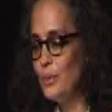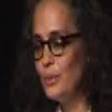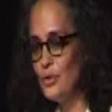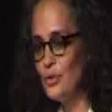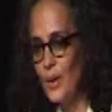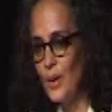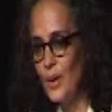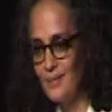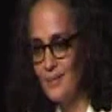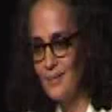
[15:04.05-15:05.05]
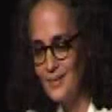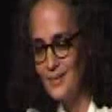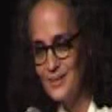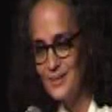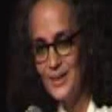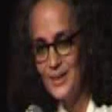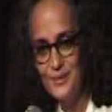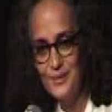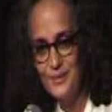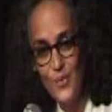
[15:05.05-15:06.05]
which is where this great
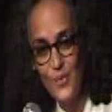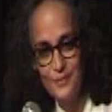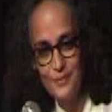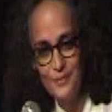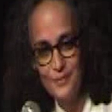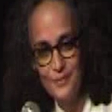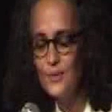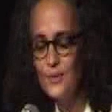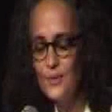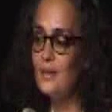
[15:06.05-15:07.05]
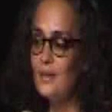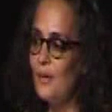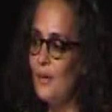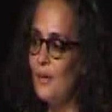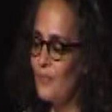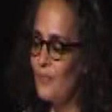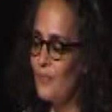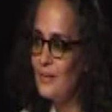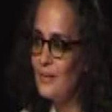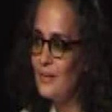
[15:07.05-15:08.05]
civil war is unfolding now,
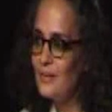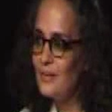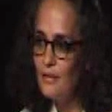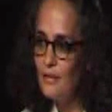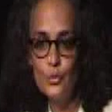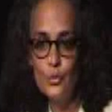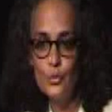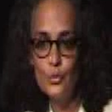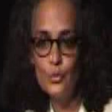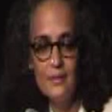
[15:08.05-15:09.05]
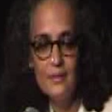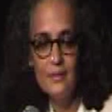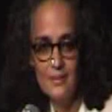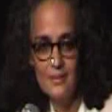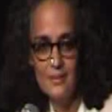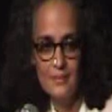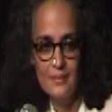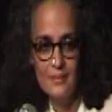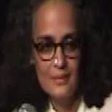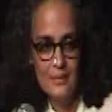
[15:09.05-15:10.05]
the government raised
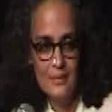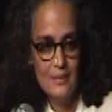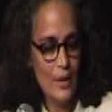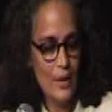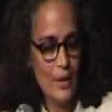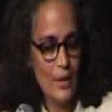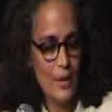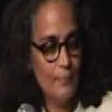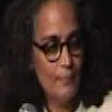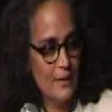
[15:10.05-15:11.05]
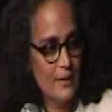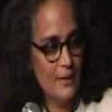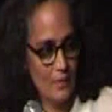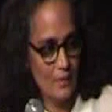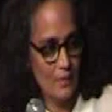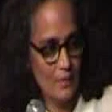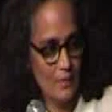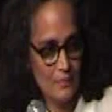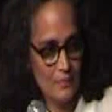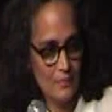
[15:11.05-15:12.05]
a tribal militia,